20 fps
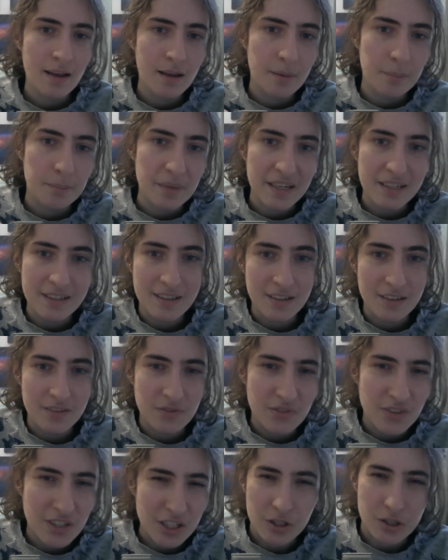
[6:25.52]
making
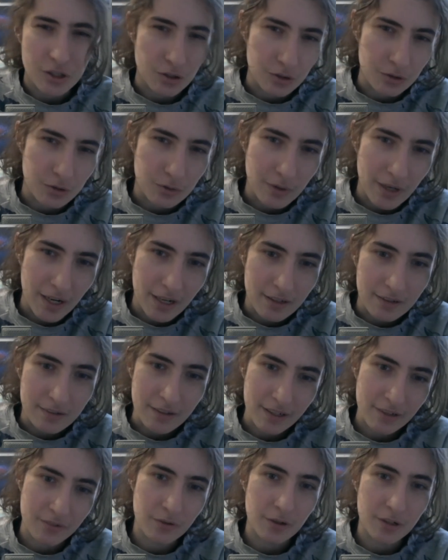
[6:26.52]
features, right?
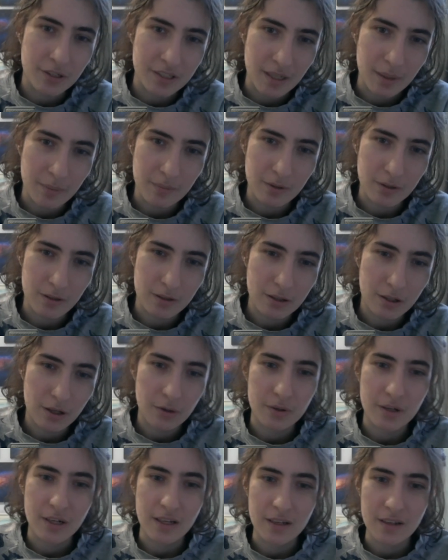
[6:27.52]
Like, for example,
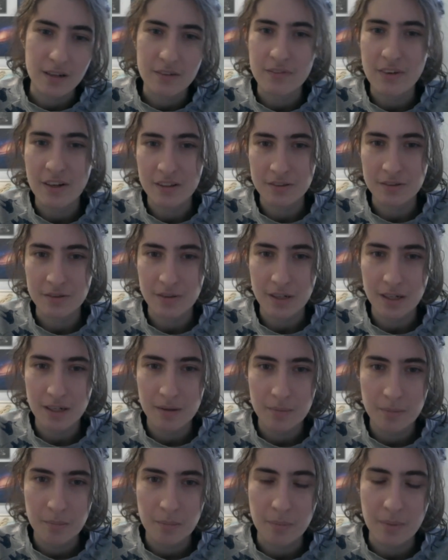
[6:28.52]
coding
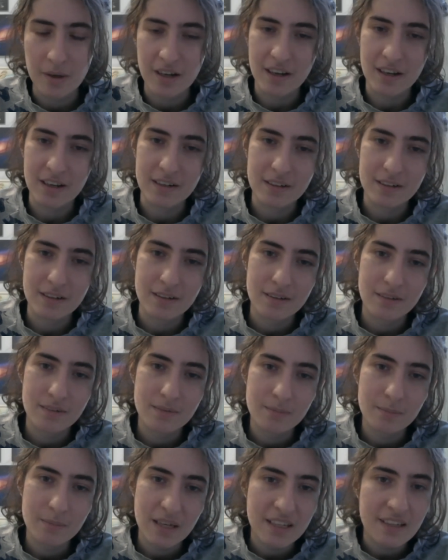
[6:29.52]
inventory. But
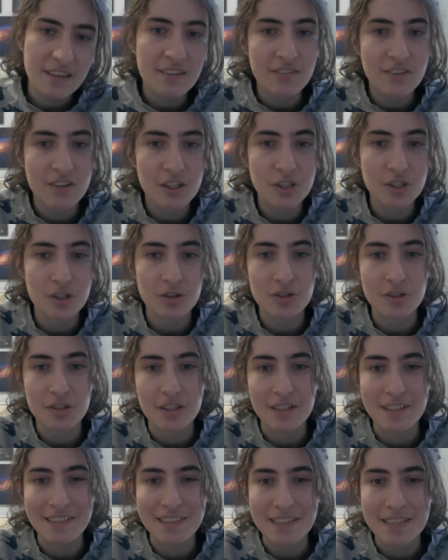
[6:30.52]
making features
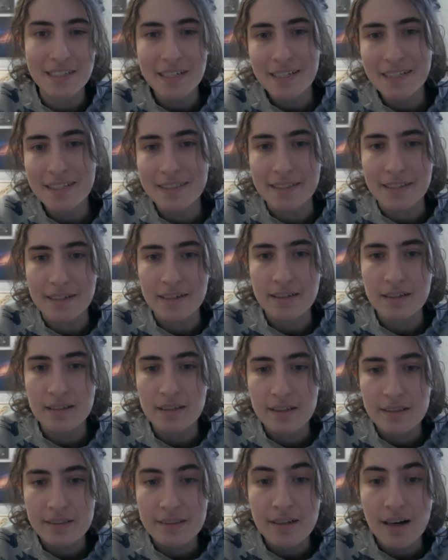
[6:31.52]
is easy.
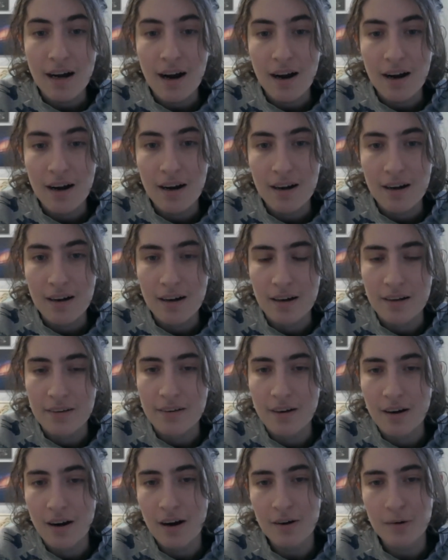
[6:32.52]
It's
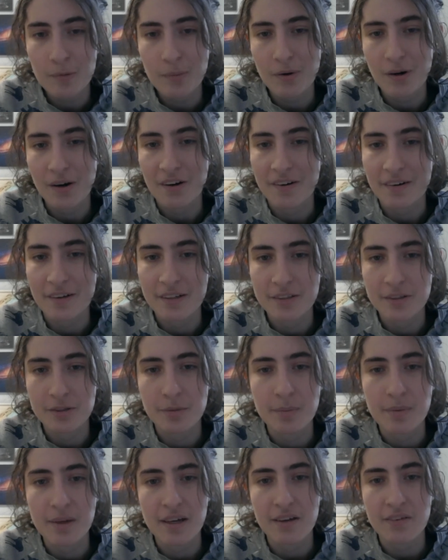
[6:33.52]
the hard part is to
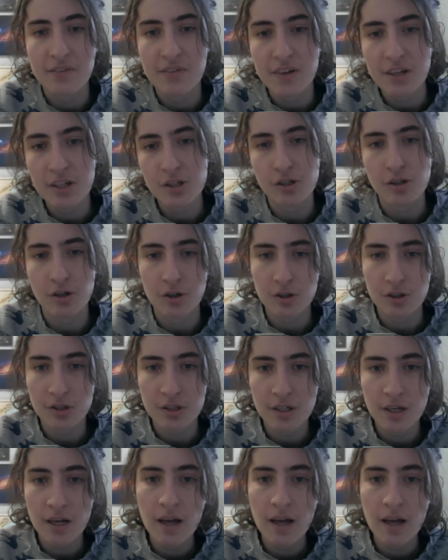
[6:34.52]
make features